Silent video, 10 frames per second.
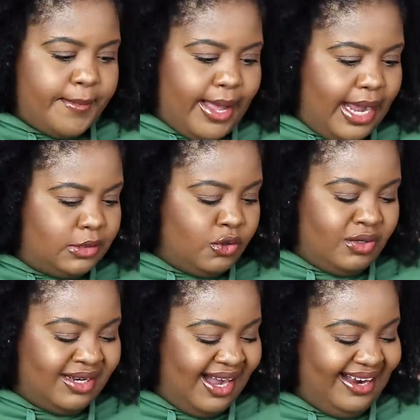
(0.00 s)
I
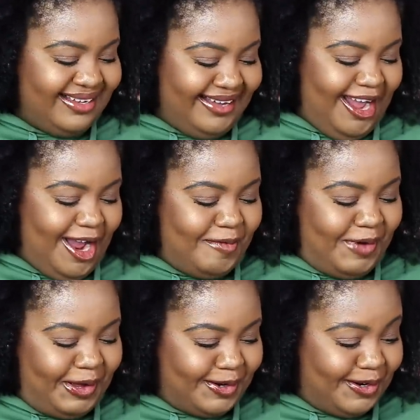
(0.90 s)
do not care
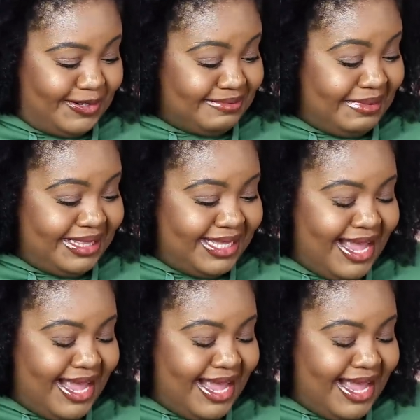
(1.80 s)
about Curlsmith.